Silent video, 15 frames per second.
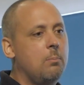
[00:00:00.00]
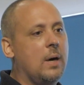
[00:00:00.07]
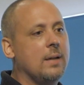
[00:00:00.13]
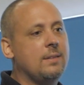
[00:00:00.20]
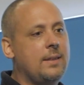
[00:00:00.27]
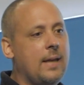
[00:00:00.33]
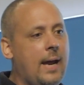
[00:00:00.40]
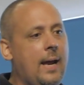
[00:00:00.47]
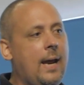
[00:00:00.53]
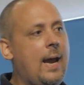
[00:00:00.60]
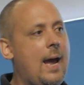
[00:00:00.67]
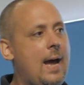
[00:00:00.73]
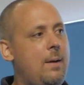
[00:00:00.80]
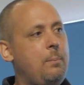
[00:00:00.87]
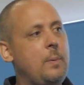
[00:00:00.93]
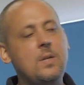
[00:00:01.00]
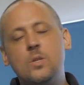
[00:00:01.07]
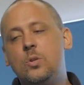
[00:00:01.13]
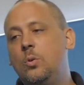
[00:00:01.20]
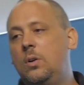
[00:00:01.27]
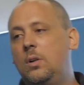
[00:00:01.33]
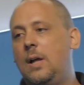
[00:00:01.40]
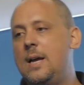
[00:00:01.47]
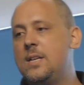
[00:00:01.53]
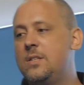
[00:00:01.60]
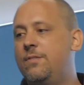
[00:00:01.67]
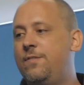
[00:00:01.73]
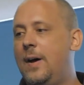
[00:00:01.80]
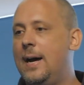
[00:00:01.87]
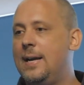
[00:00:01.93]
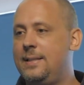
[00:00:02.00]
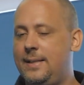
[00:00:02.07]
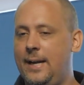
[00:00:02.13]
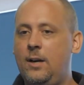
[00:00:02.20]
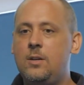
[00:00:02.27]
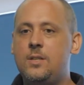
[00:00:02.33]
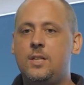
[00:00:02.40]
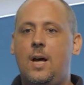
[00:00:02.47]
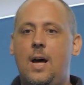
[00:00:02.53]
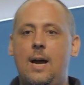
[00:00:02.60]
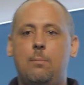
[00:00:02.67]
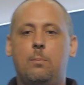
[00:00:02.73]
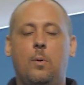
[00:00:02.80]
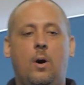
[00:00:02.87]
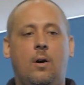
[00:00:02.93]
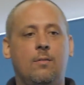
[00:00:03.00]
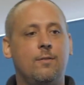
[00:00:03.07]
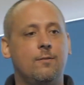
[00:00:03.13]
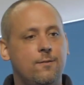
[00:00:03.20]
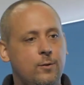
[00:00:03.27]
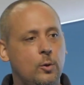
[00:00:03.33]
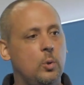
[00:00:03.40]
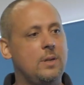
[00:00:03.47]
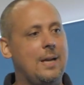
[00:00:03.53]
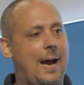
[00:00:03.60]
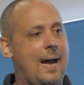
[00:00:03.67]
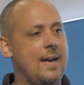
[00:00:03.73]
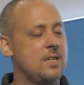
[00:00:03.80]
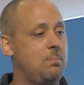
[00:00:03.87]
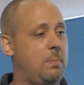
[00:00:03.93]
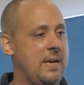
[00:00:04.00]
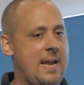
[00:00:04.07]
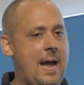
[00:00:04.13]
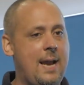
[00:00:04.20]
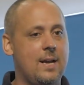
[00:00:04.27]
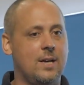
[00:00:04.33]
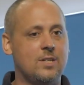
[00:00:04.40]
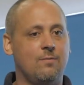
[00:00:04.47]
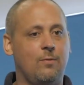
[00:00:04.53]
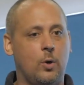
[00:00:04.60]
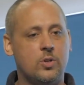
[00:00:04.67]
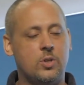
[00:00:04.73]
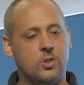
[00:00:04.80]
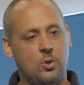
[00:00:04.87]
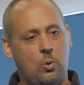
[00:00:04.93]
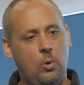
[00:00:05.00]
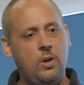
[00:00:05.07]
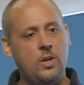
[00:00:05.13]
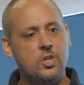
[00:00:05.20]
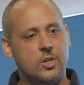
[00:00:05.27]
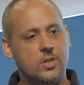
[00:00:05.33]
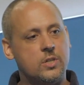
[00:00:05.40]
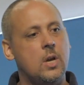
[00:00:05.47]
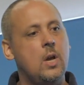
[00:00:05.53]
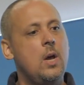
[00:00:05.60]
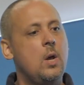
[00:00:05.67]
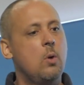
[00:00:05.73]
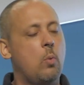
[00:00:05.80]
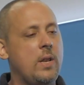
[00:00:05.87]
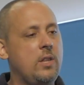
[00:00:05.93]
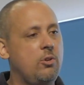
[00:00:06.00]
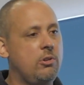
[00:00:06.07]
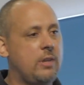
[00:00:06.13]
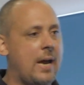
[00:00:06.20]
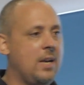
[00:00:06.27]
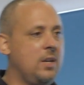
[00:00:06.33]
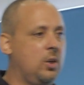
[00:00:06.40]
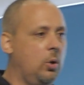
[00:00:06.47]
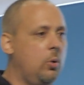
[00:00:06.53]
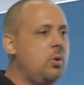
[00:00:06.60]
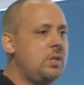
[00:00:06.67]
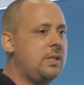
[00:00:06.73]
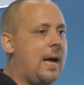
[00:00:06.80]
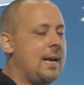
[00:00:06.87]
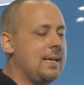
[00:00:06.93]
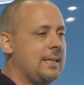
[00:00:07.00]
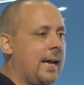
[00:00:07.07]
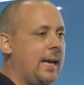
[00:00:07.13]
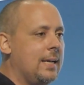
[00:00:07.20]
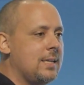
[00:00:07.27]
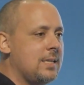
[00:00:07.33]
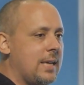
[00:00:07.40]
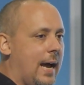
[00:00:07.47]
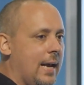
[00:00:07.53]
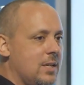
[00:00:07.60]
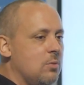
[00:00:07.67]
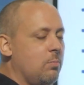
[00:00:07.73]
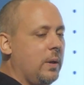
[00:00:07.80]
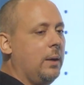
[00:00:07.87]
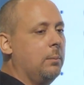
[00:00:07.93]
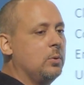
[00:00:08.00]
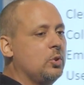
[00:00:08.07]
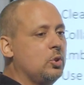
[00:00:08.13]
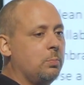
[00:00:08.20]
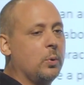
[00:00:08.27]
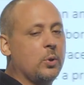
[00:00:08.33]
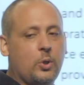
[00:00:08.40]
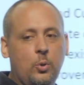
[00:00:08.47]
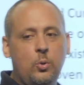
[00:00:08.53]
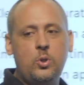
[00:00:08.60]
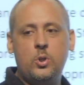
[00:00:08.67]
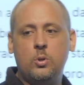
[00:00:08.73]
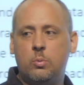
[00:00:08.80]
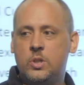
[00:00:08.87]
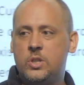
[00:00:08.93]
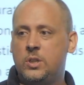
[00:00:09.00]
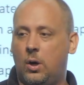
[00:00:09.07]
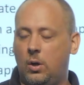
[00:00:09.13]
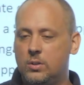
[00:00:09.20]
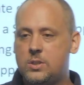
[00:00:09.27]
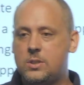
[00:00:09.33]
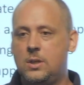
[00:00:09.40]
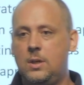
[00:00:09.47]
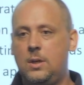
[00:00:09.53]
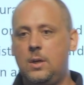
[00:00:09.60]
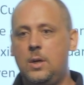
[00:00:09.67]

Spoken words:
but they happen to classify their type of fruit as bananas versus oranges, when you then use that data set to be able to produce your results,